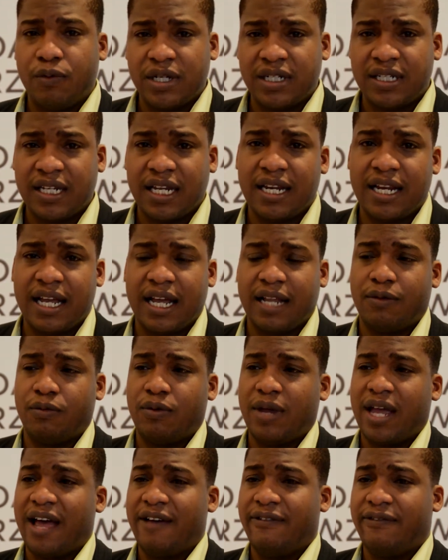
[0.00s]
we see that
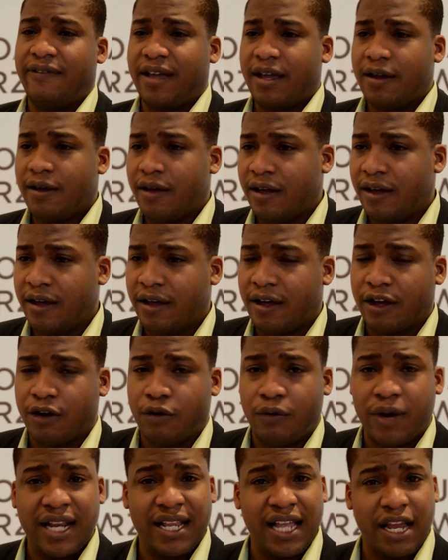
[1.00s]
we have
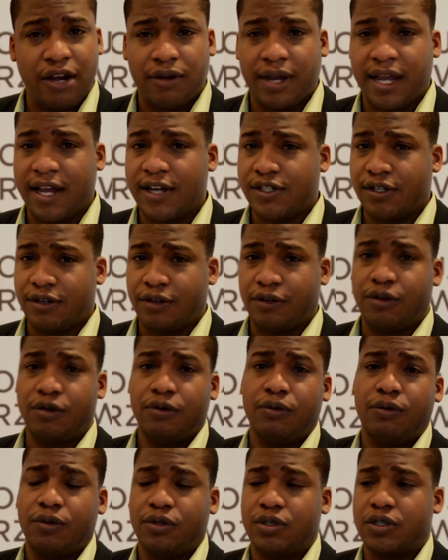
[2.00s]
great educational
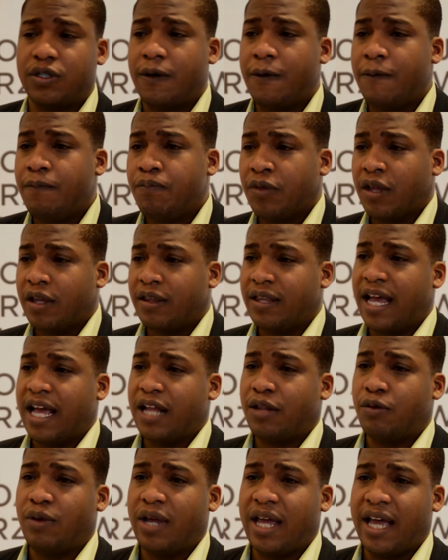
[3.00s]
tools,
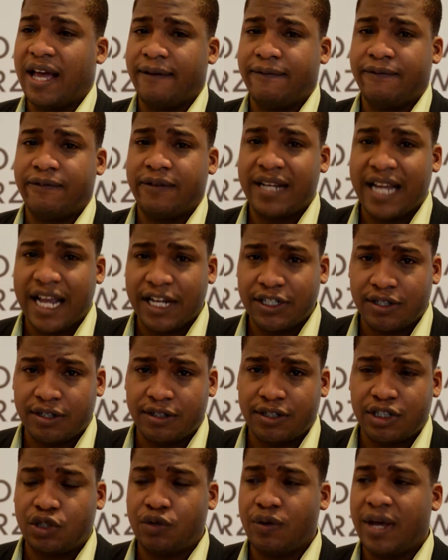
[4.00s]
that we have national
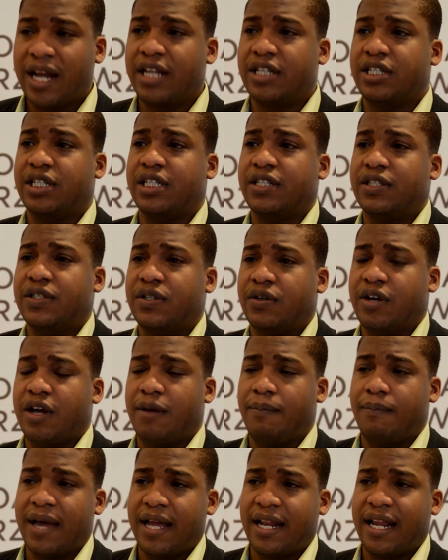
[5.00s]
strategies to
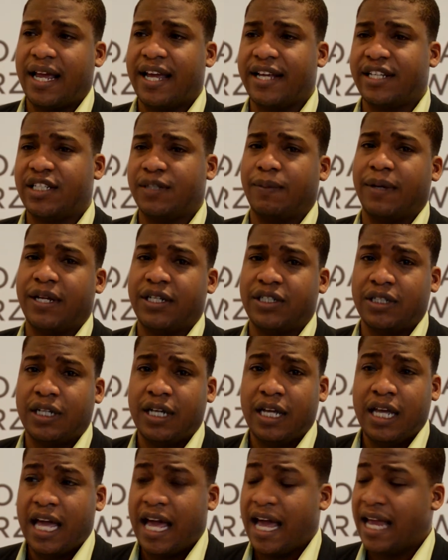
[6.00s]
combat hate speech,
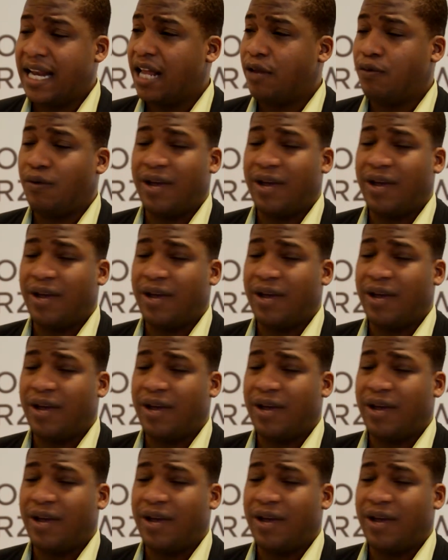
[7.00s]
and that